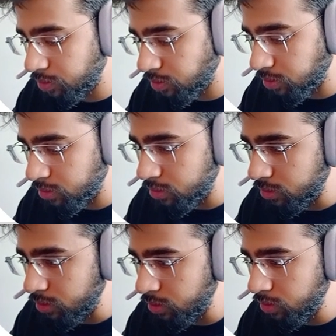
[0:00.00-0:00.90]

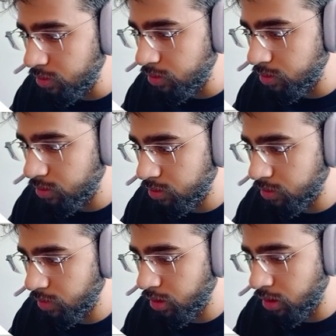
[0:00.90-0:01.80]
(no one is talking)